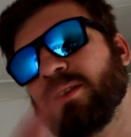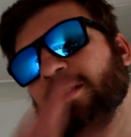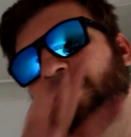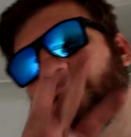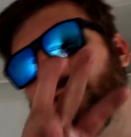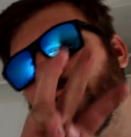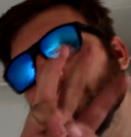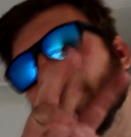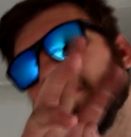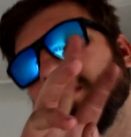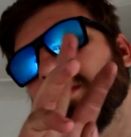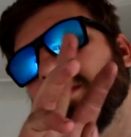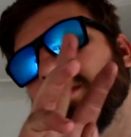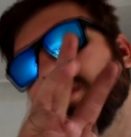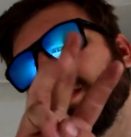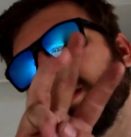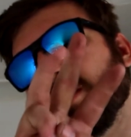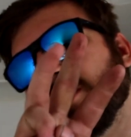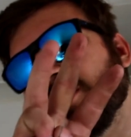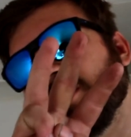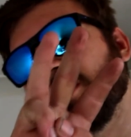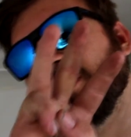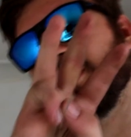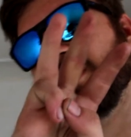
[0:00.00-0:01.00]
third
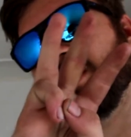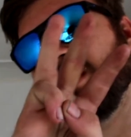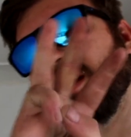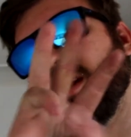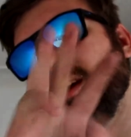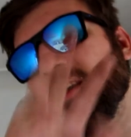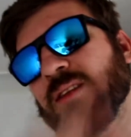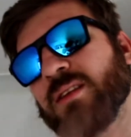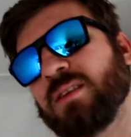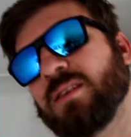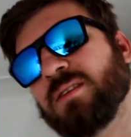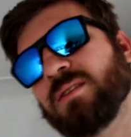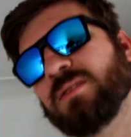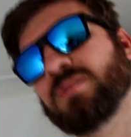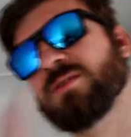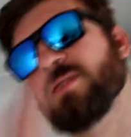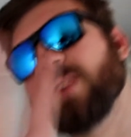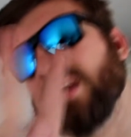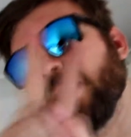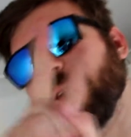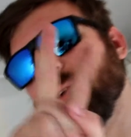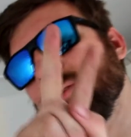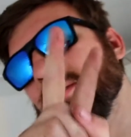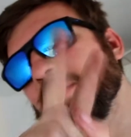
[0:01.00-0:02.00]
session of the day, the
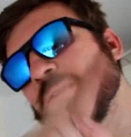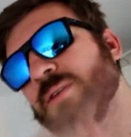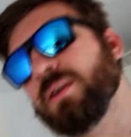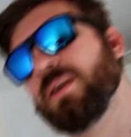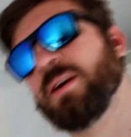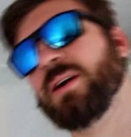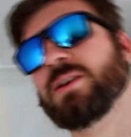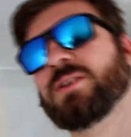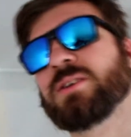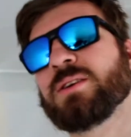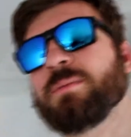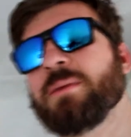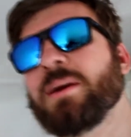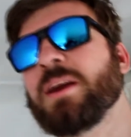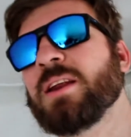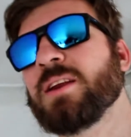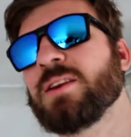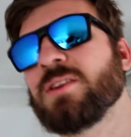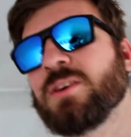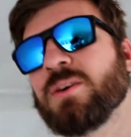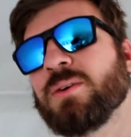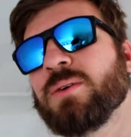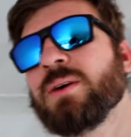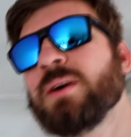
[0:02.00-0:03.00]
second one that I actually made
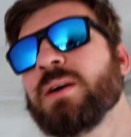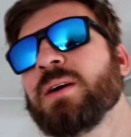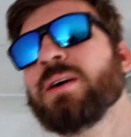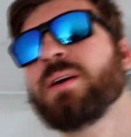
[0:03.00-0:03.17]
it to,